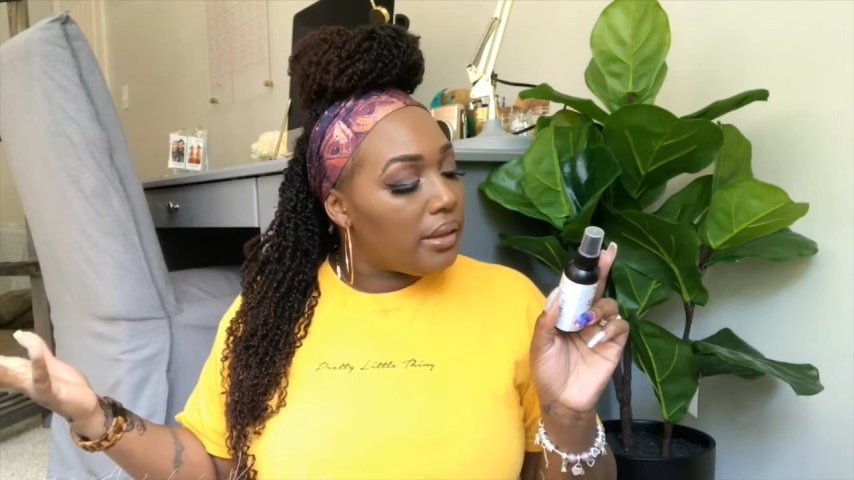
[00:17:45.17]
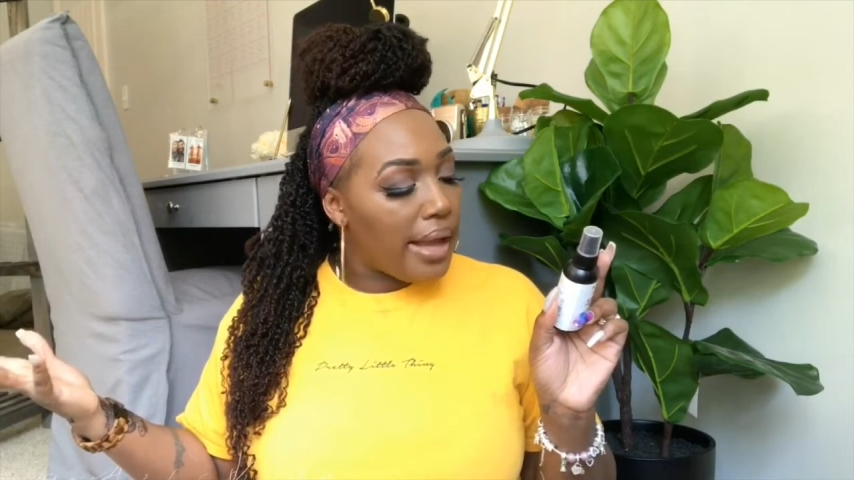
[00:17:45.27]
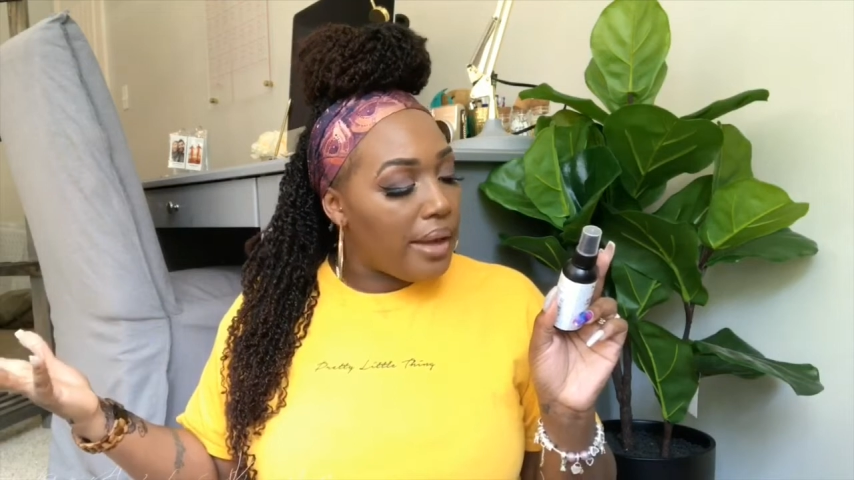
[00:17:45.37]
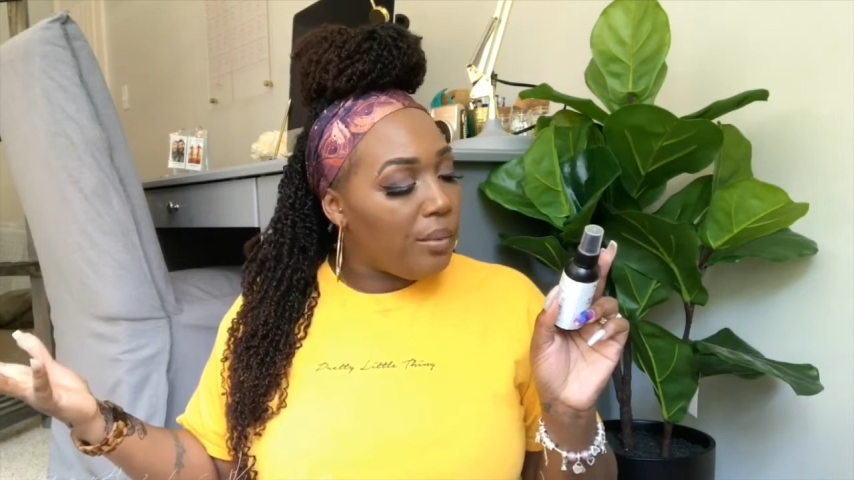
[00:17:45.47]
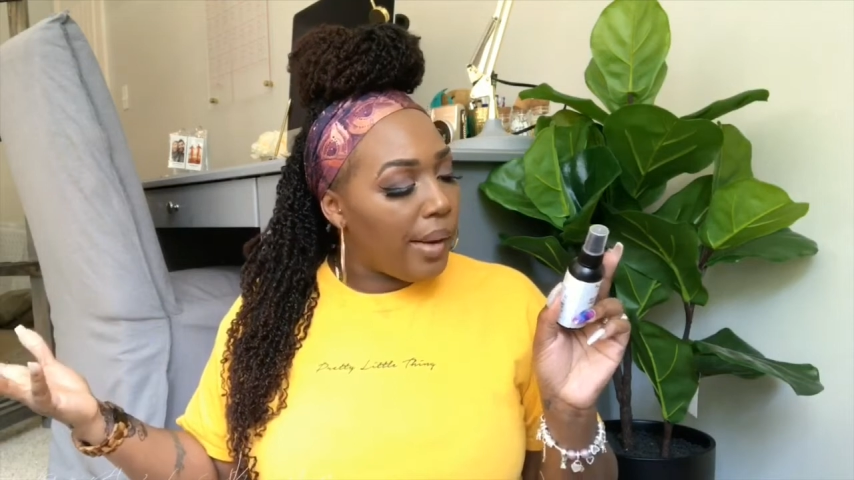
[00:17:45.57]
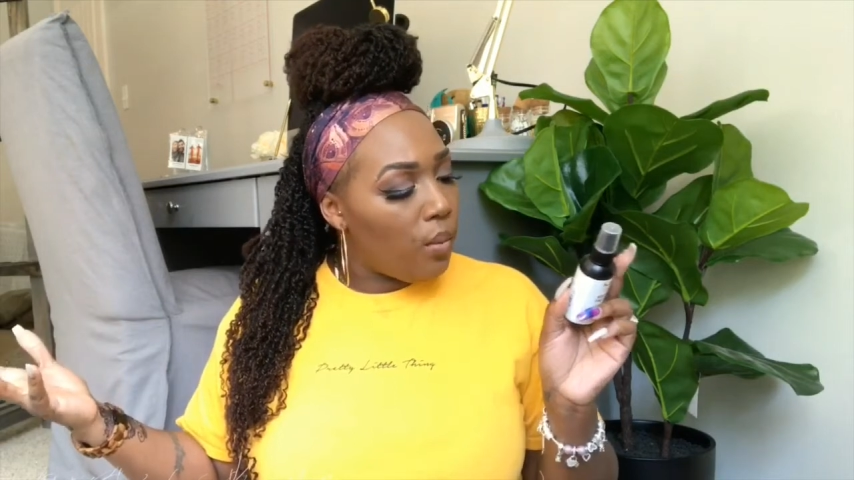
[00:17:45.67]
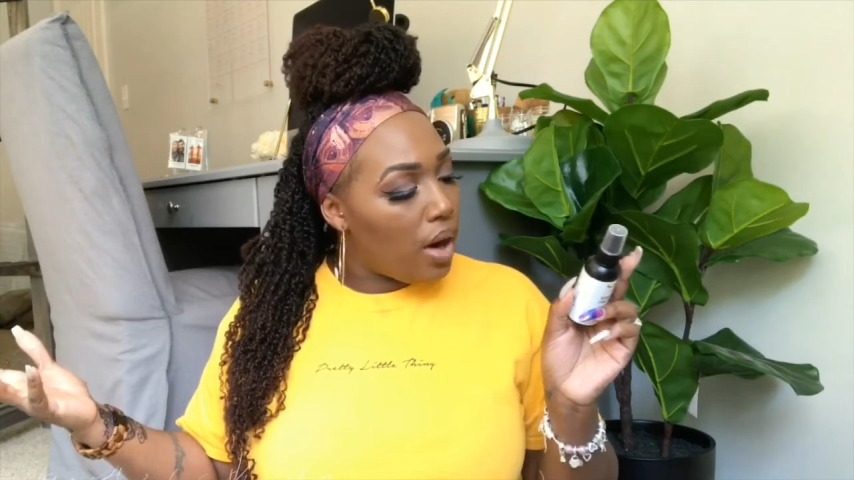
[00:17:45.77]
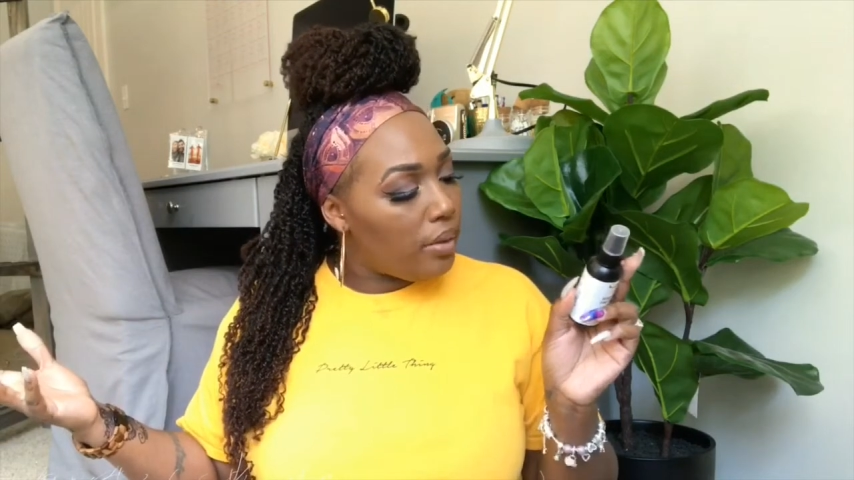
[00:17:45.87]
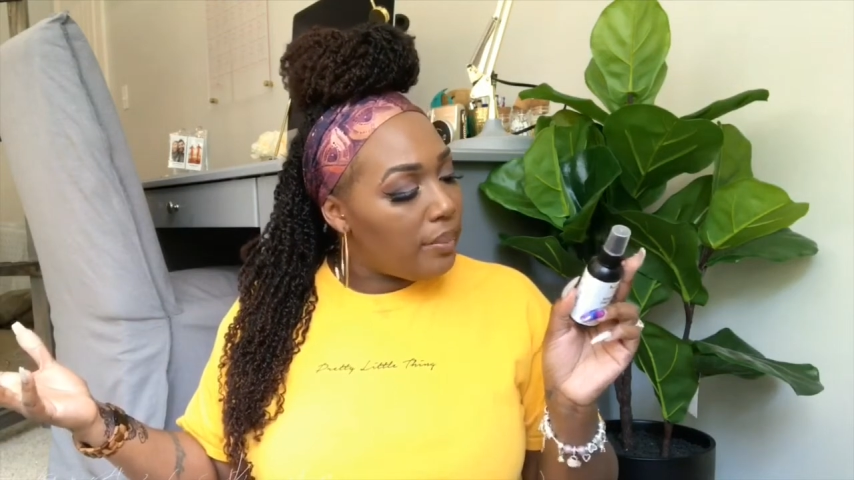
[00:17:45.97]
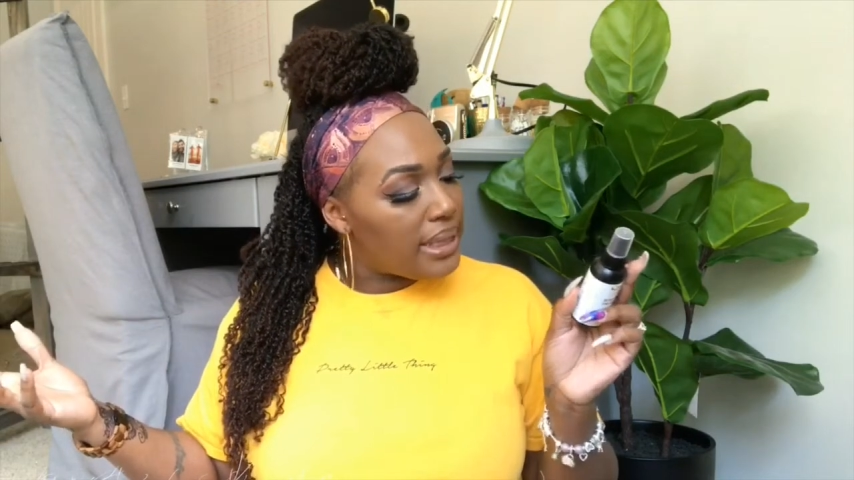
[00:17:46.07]
a lightweight
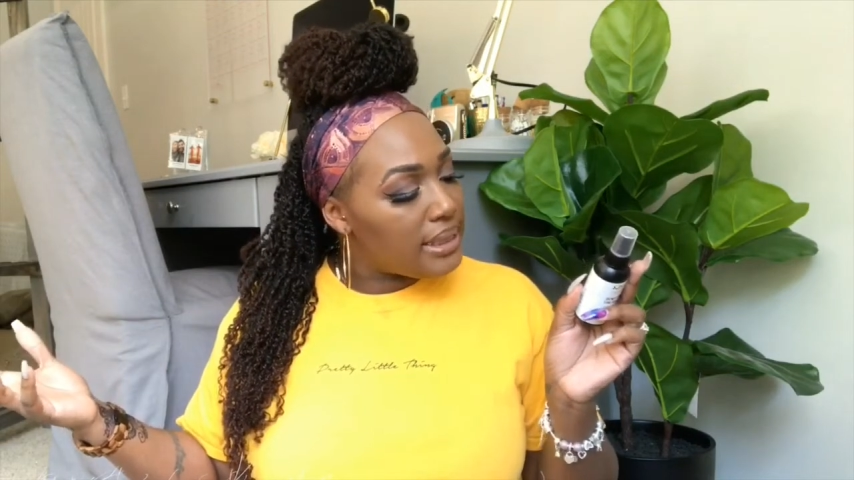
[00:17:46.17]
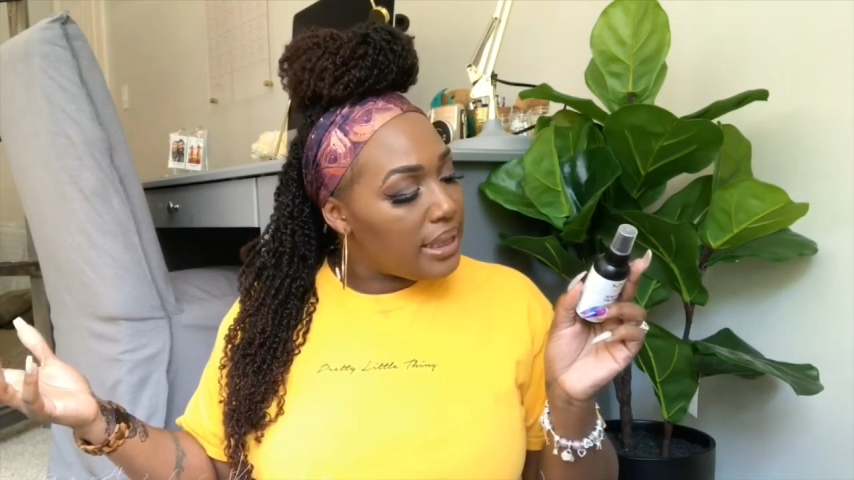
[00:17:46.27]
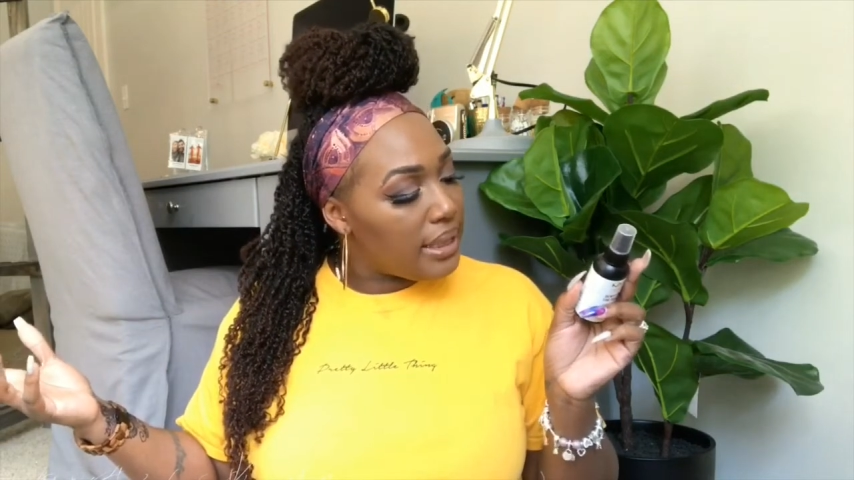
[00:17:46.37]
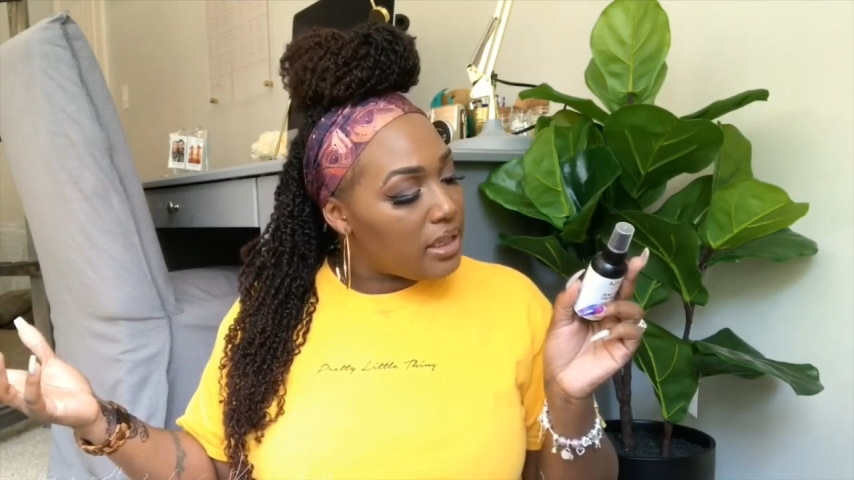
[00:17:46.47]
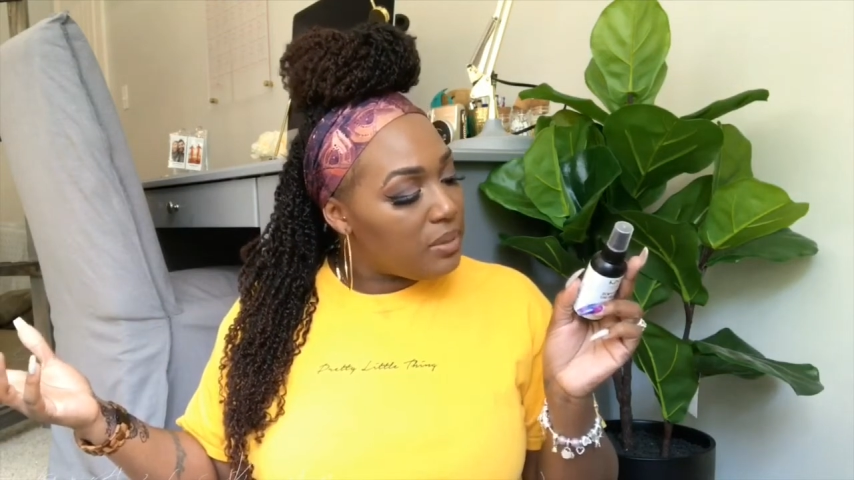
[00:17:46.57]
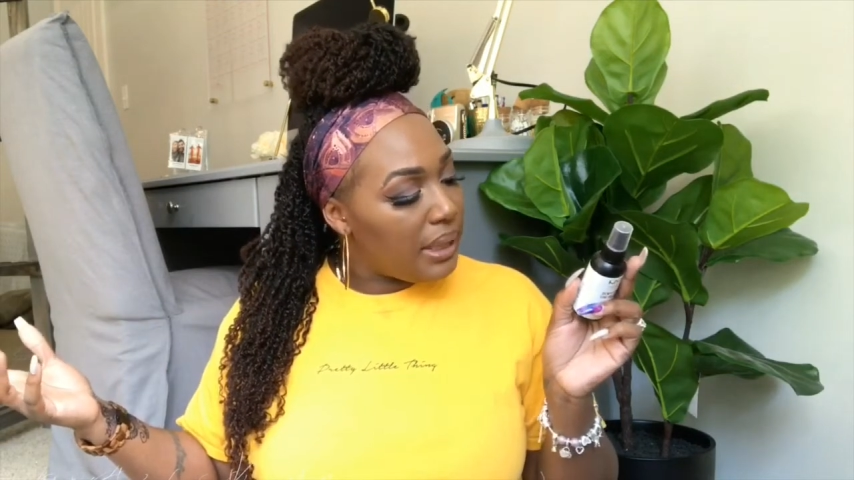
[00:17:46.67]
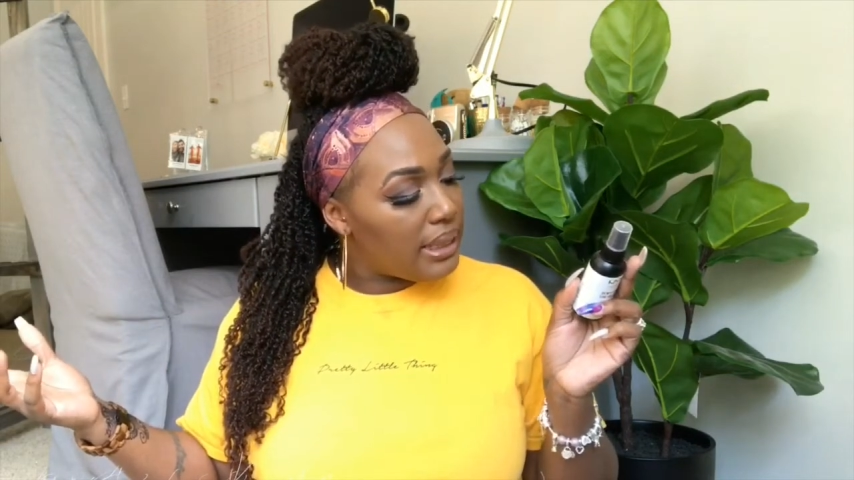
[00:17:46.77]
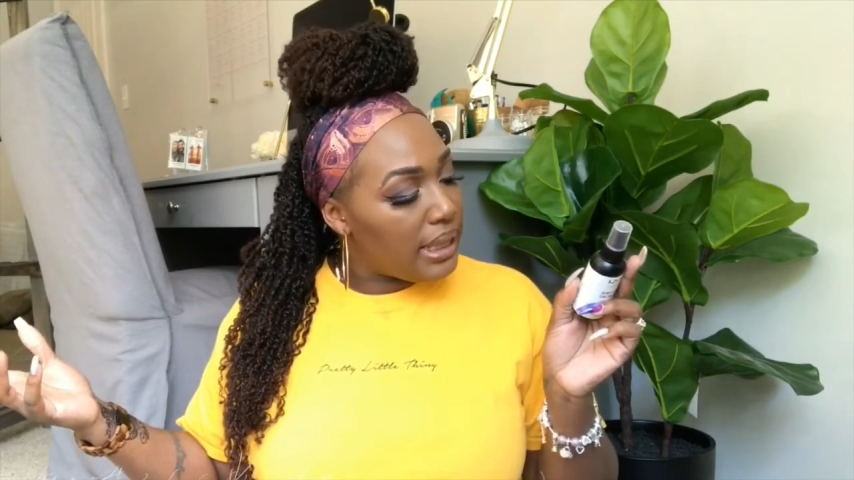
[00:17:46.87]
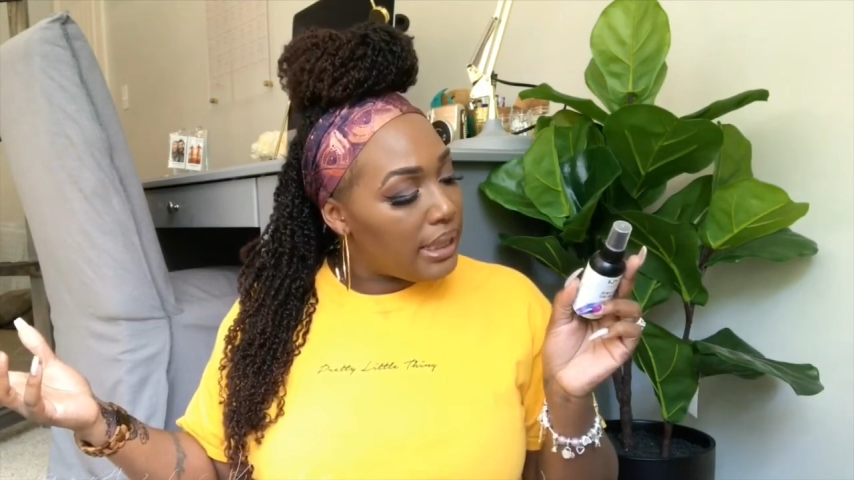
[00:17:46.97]
water-based setting spray